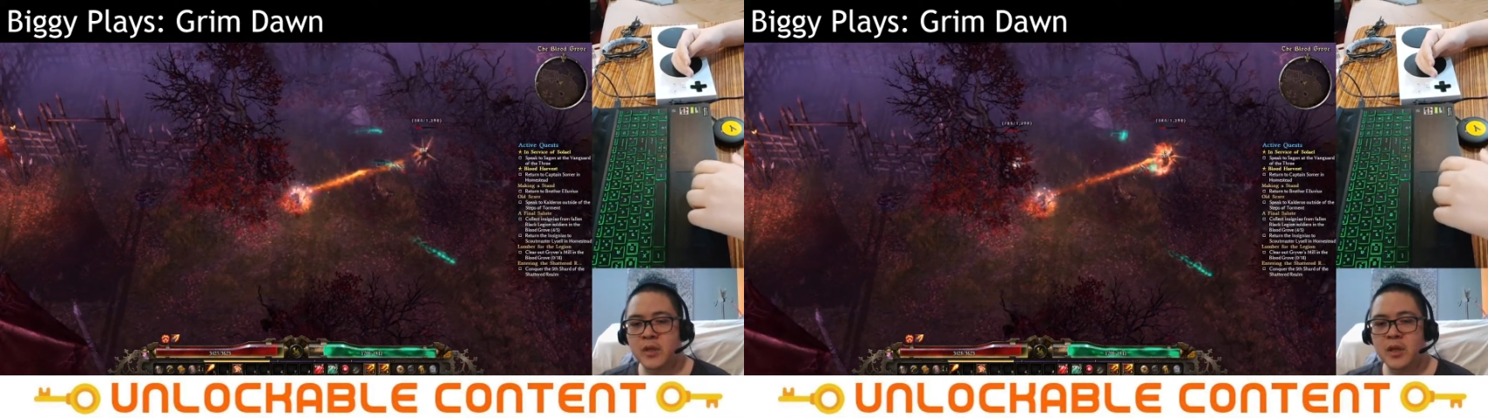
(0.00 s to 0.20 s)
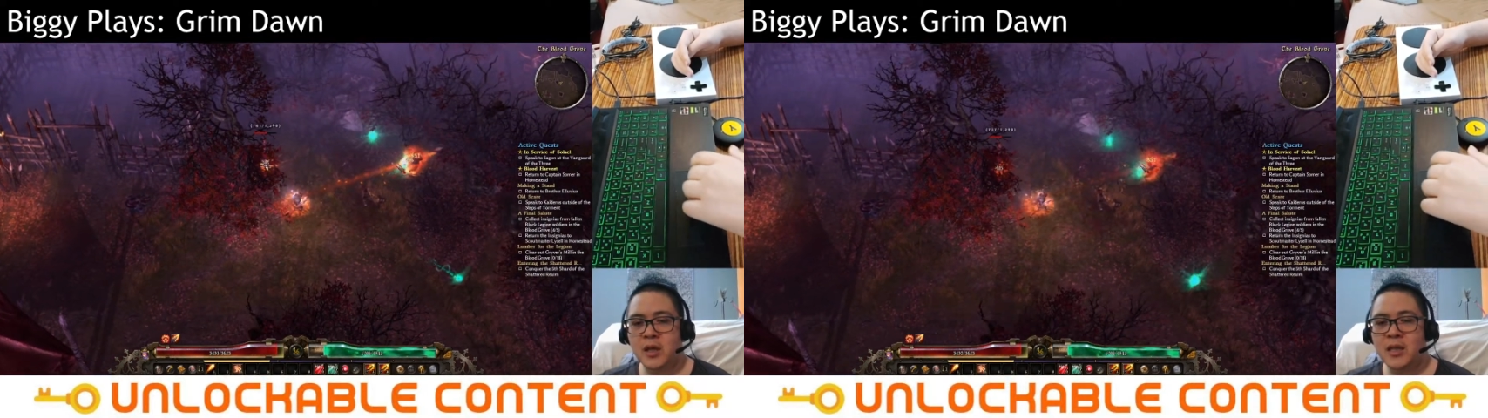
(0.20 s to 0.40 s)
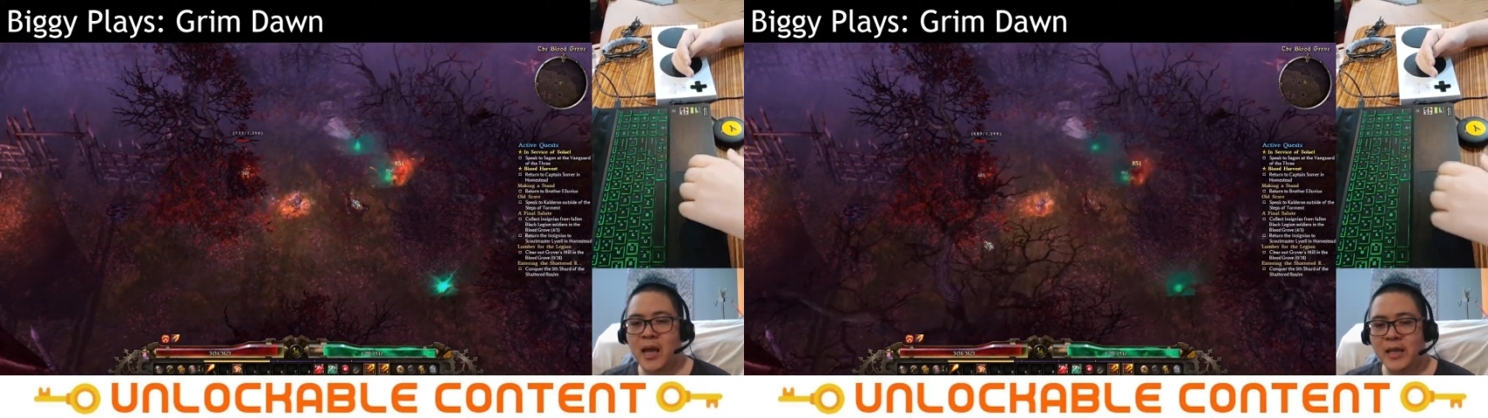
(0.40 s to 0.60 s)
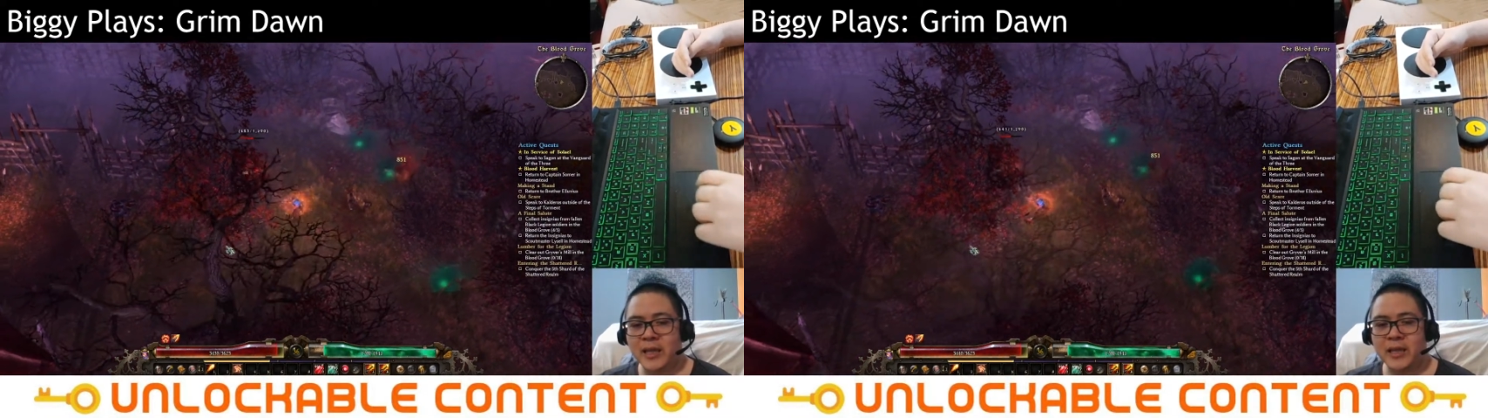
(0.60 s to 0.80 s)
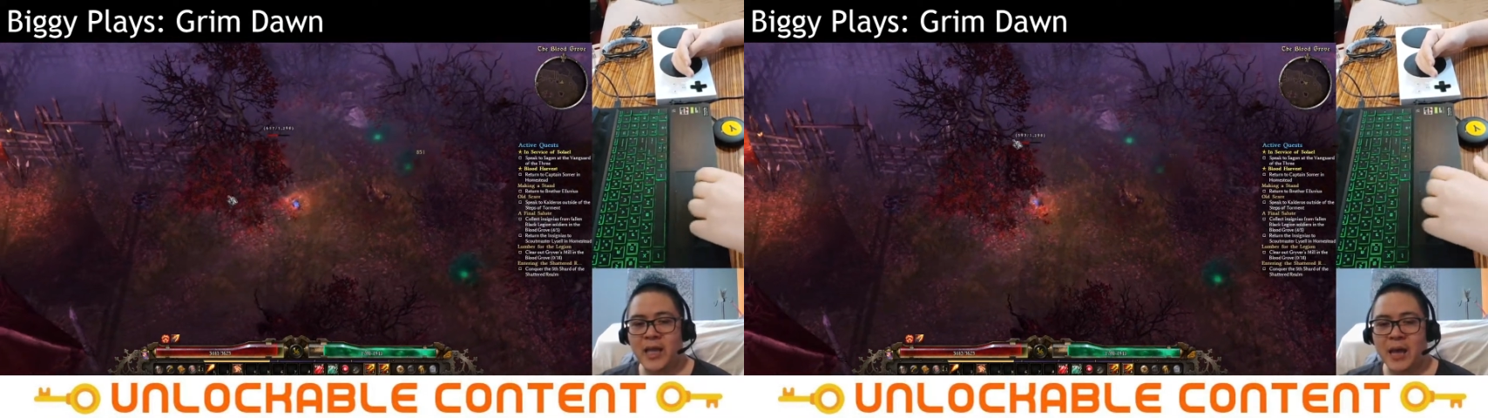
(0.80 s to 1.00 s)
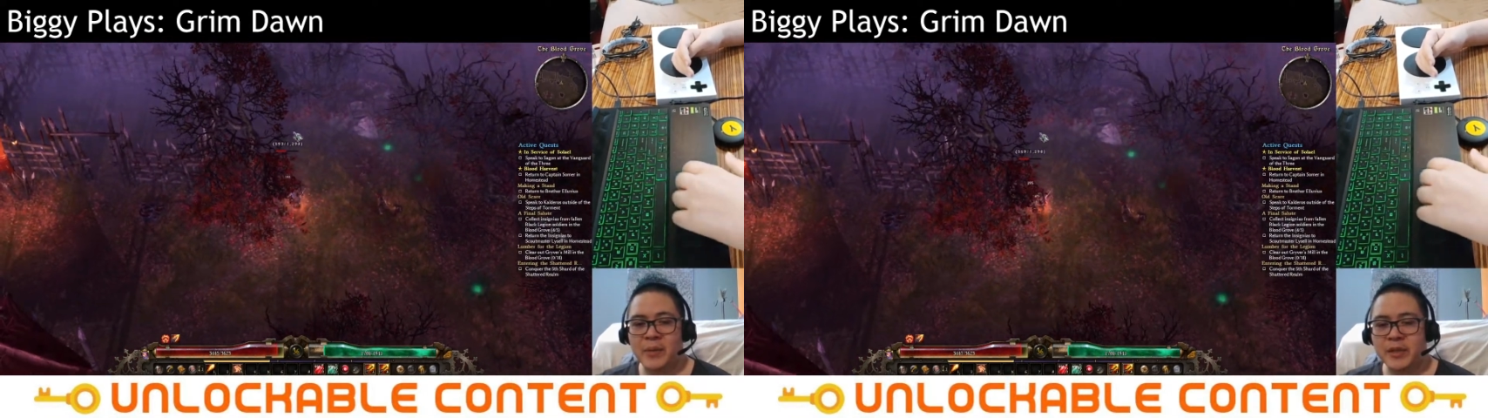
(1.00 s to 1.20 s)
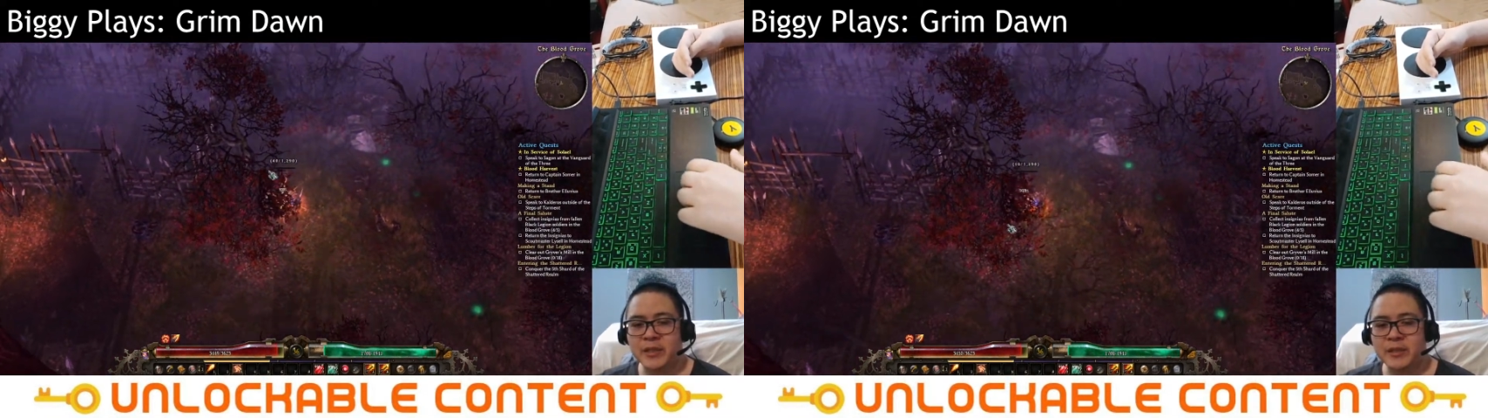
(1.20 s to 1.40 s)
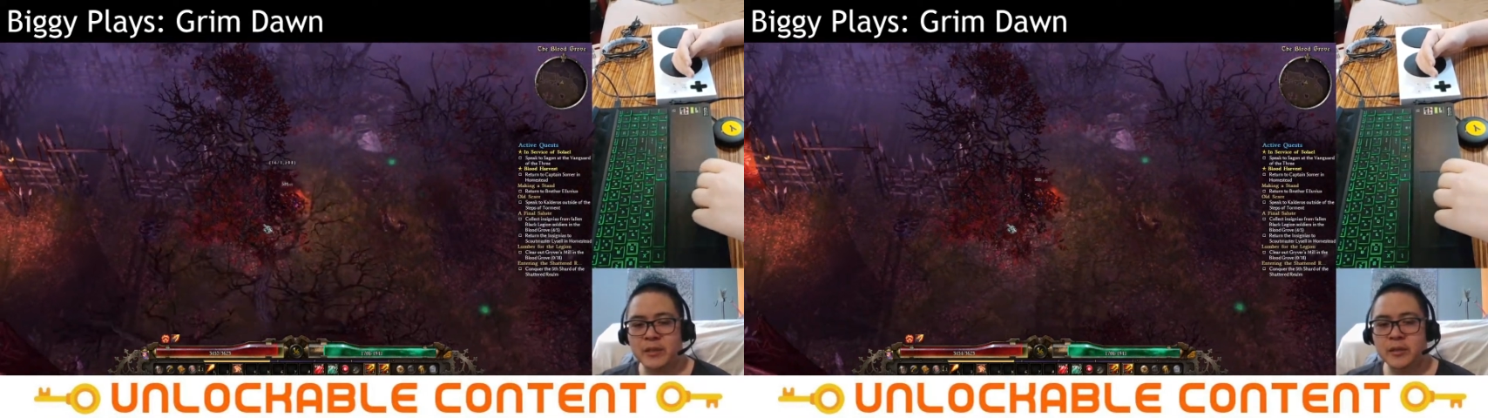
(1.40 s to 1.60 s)
lightning
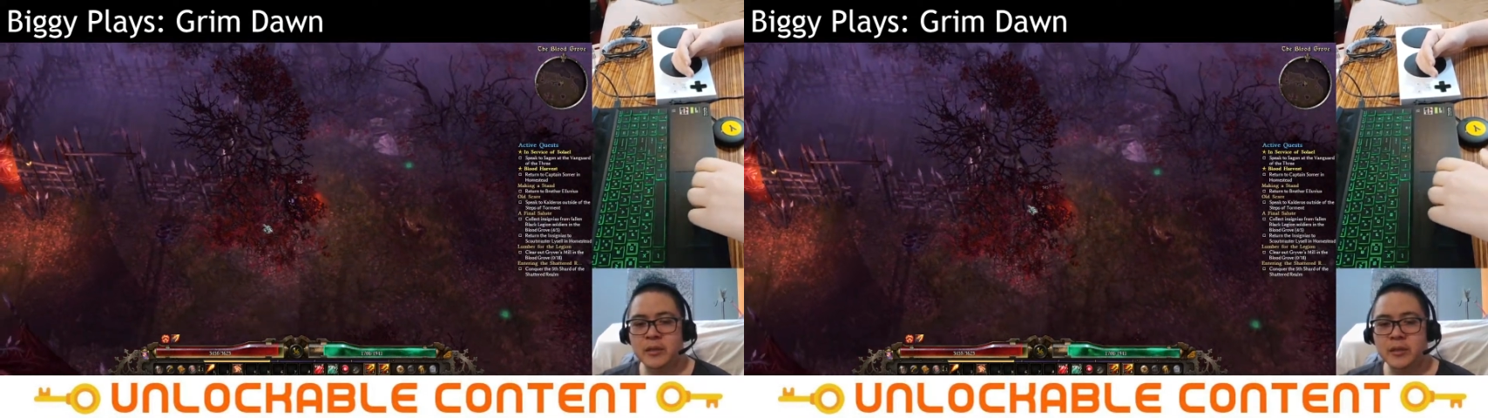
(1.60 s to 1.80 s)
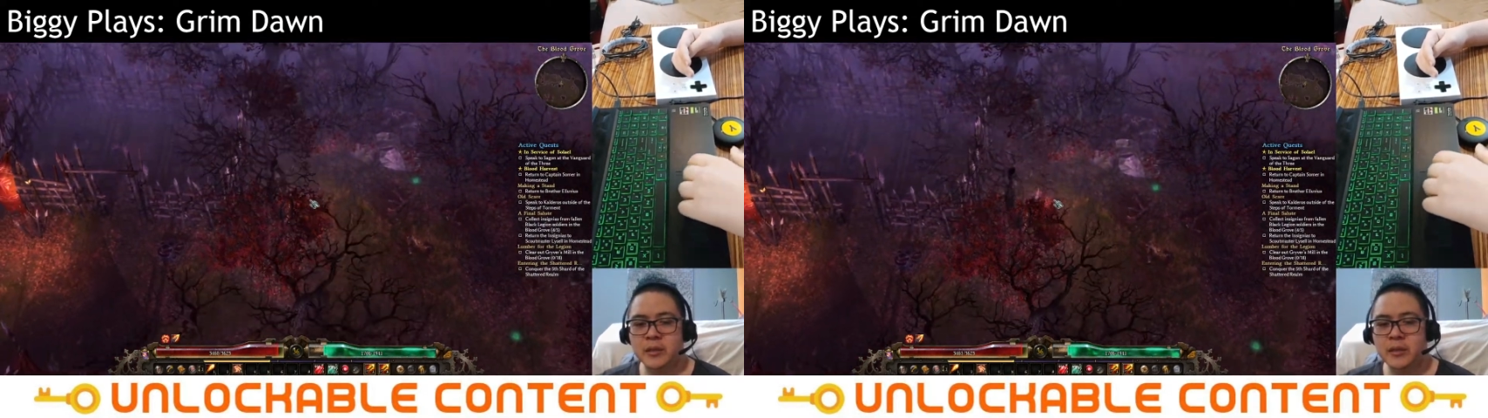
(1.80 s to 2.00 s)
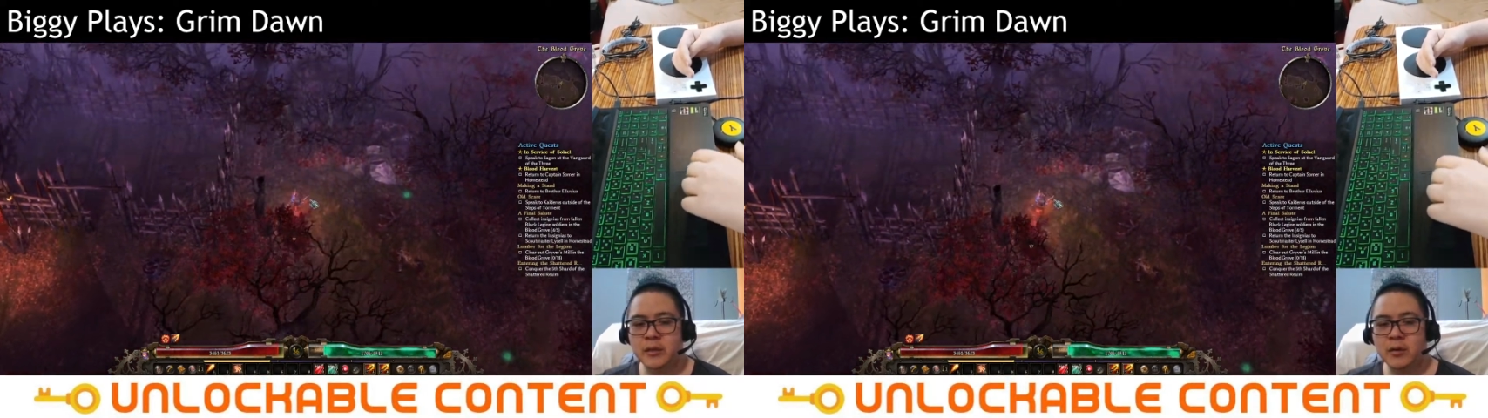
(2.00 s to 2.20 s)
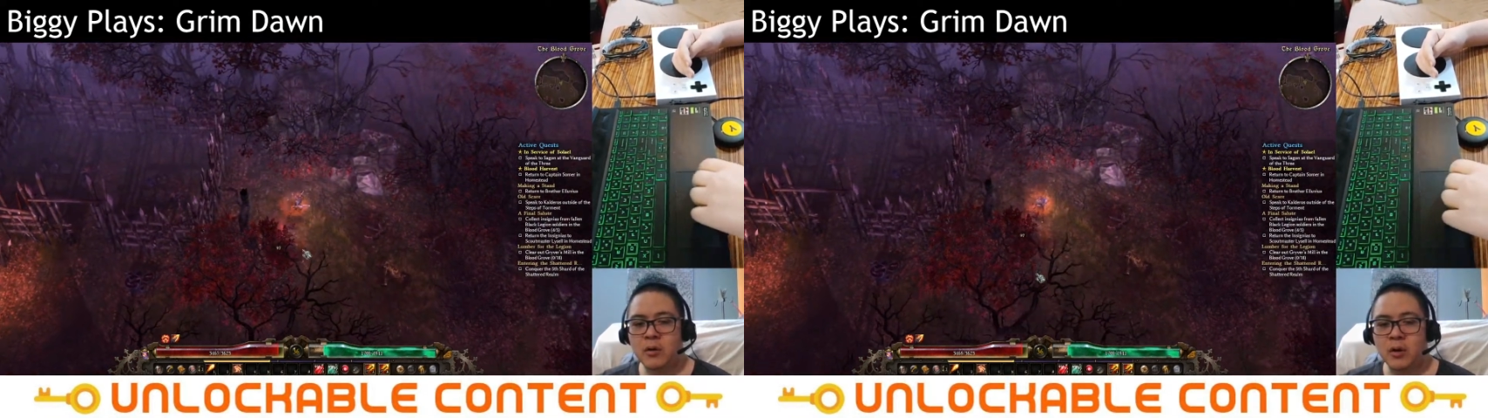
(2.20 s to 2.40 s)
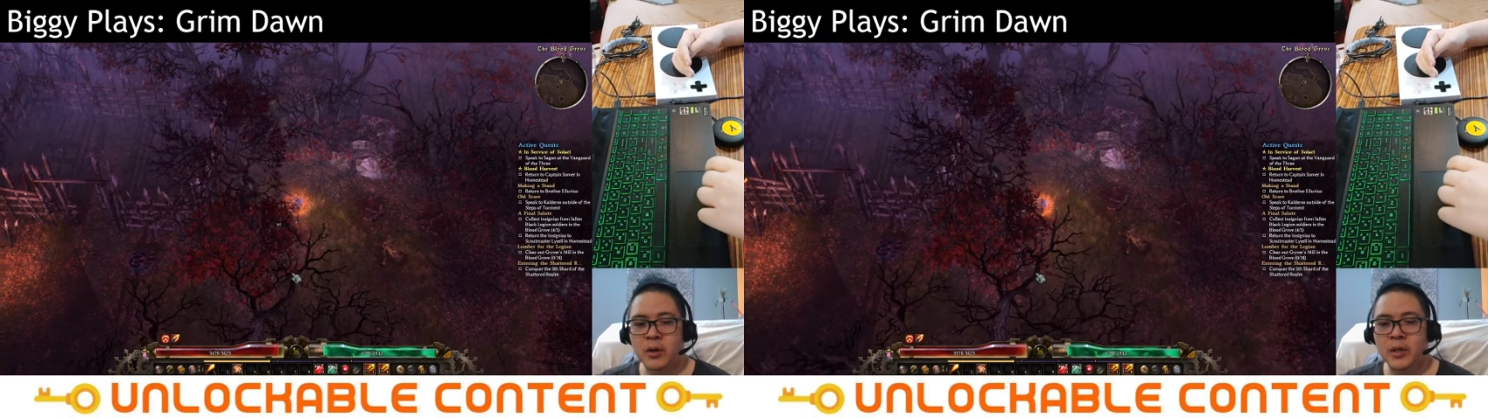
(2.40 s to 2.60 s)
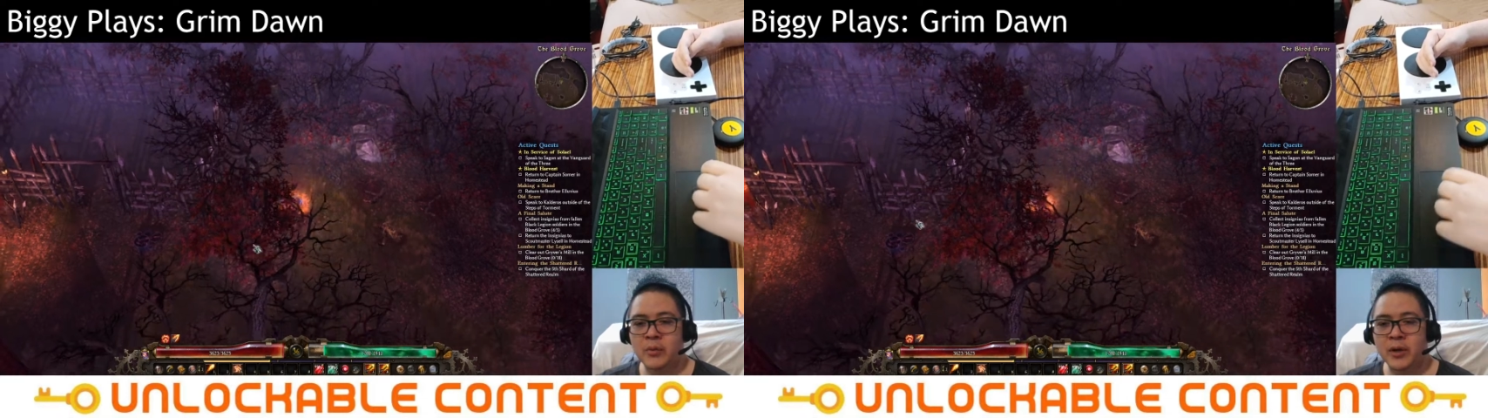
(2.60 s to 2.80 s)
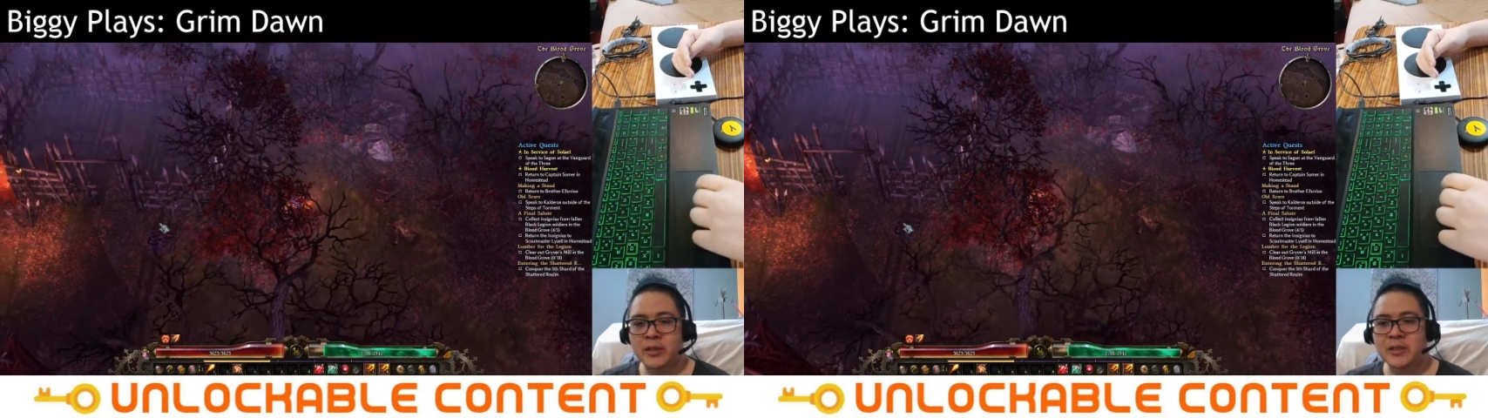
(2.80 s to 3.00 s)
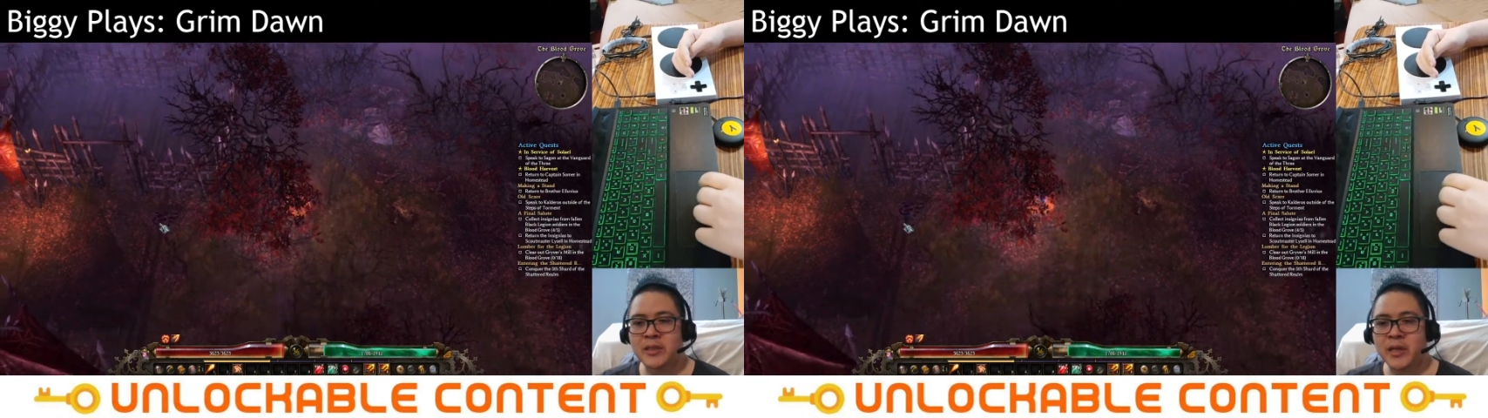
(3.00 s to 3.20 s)
damage, or do you want to
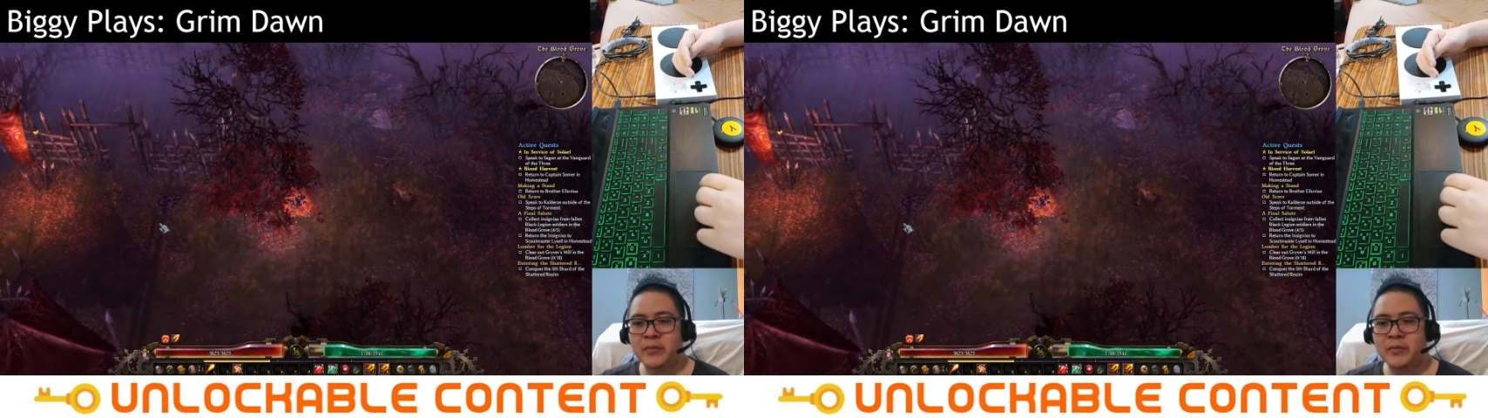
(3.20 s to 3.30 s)
stick